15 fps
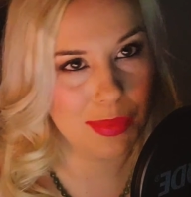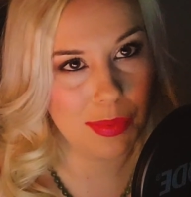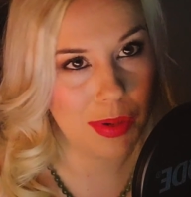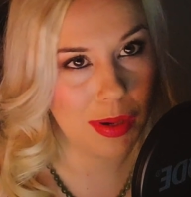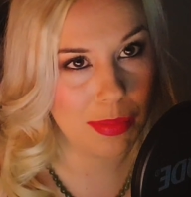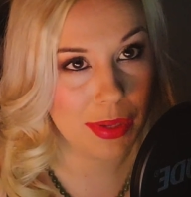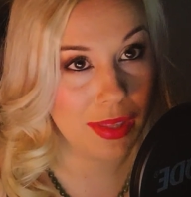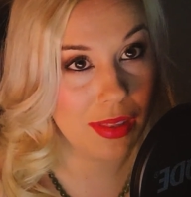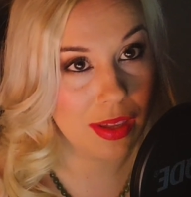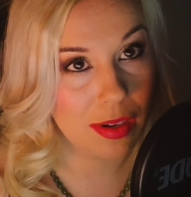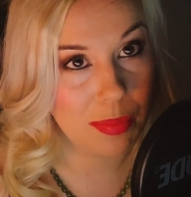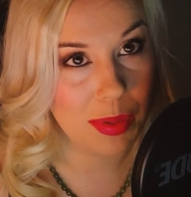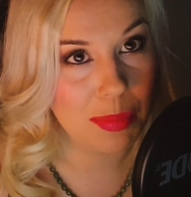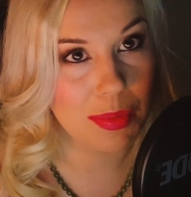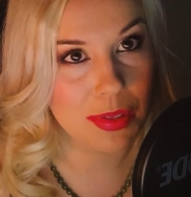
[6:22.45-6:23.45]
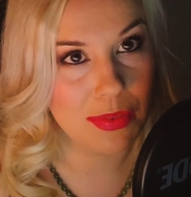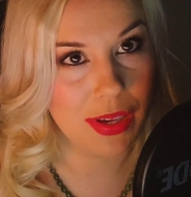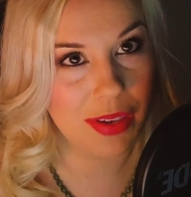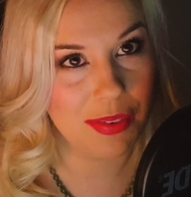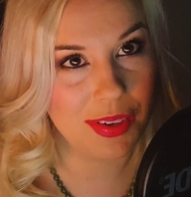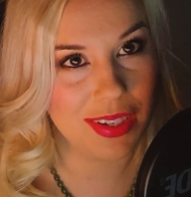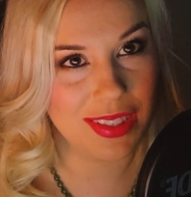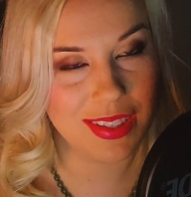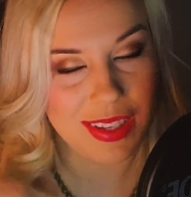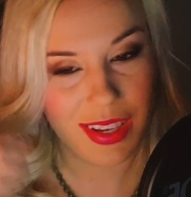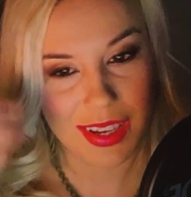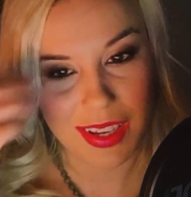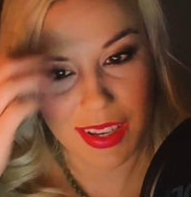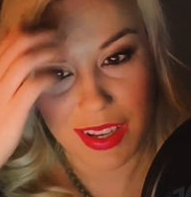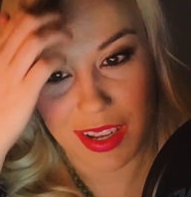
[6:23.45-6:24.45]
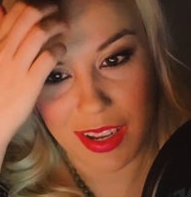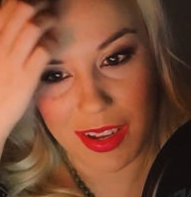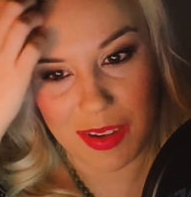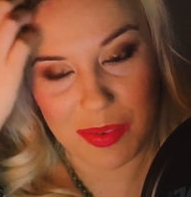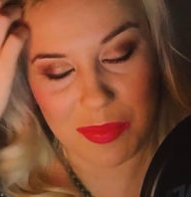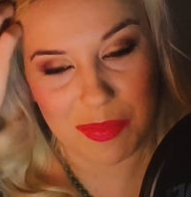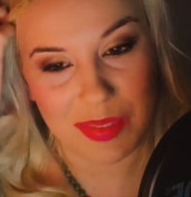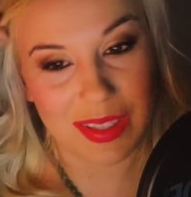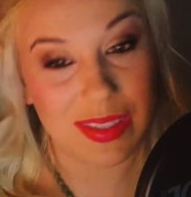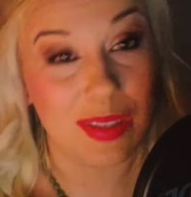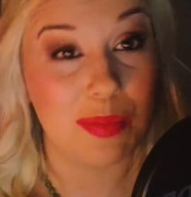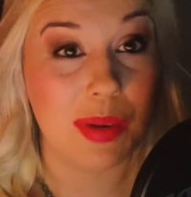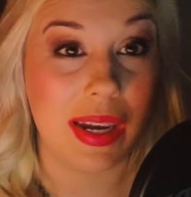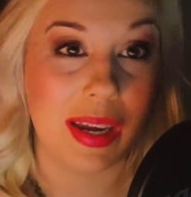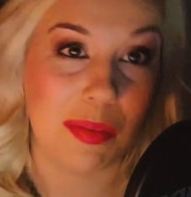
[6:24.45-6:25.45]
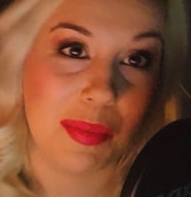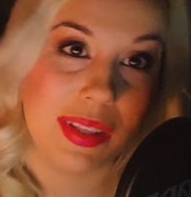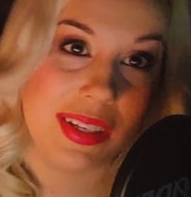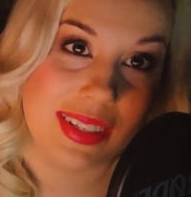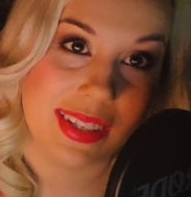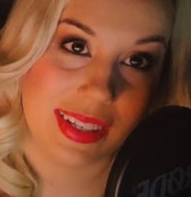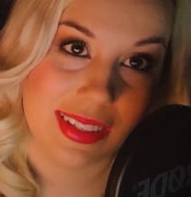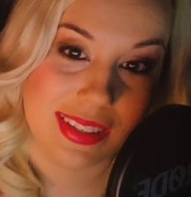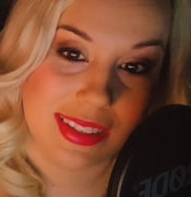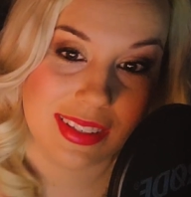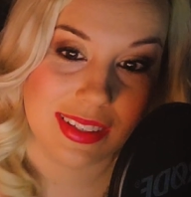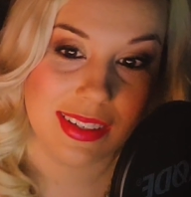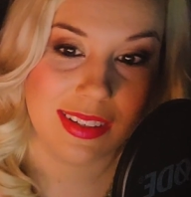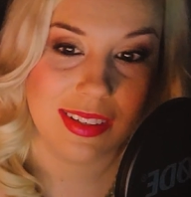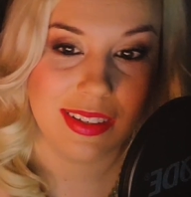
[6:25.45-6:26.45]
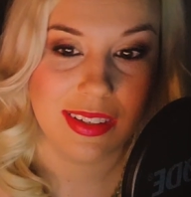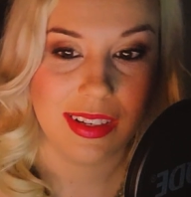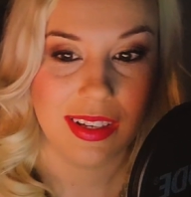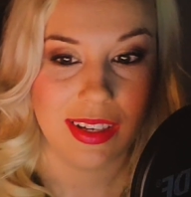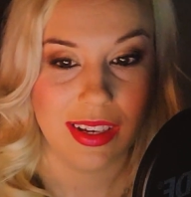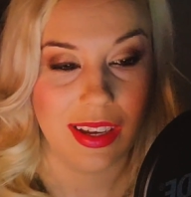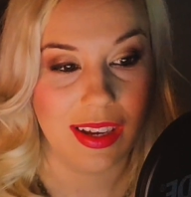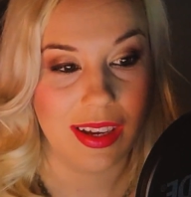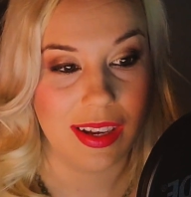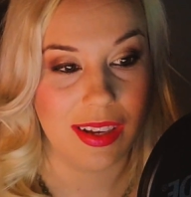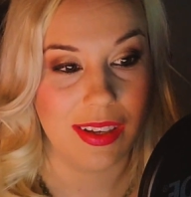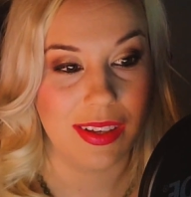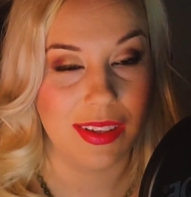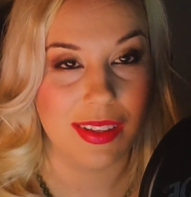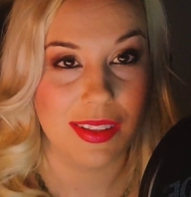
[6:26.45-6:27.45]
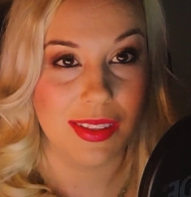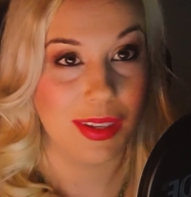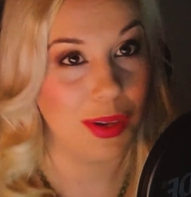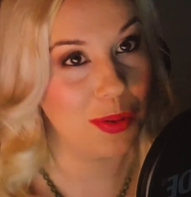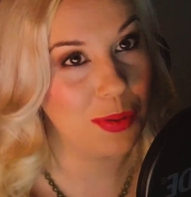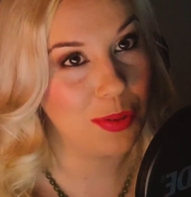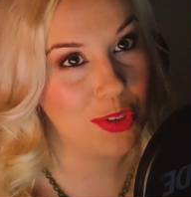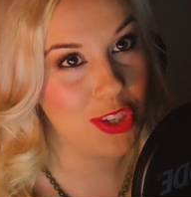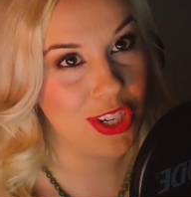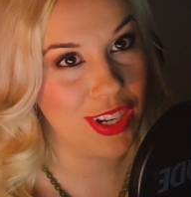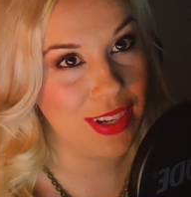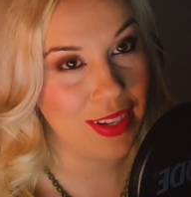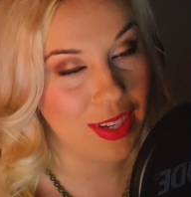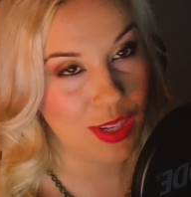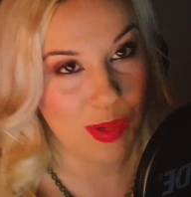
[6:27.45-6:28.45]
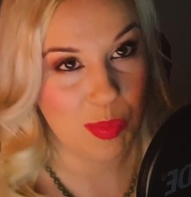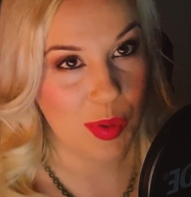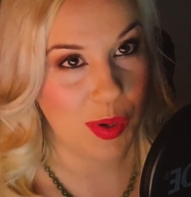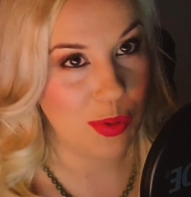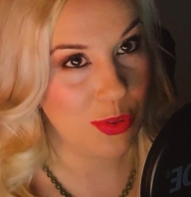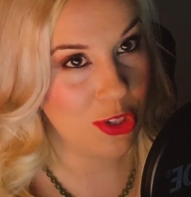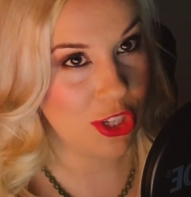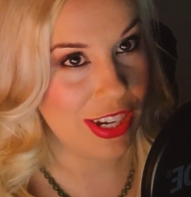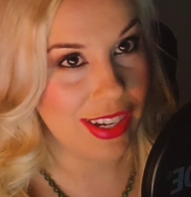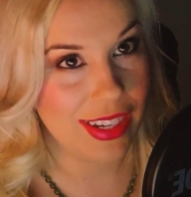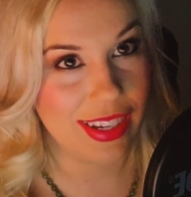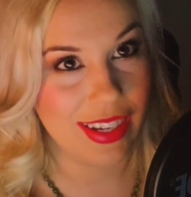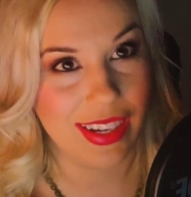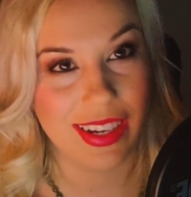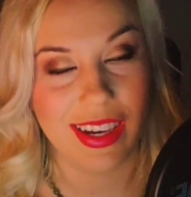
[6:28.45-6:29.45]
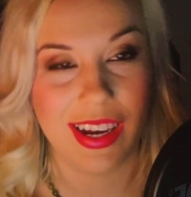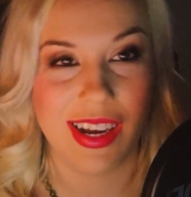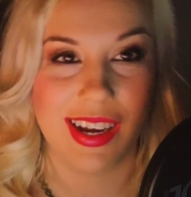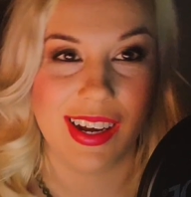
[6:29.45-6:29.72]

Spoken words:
Probably a lot of people's favorites. This is by Emily Dickinson, the OG emo chick.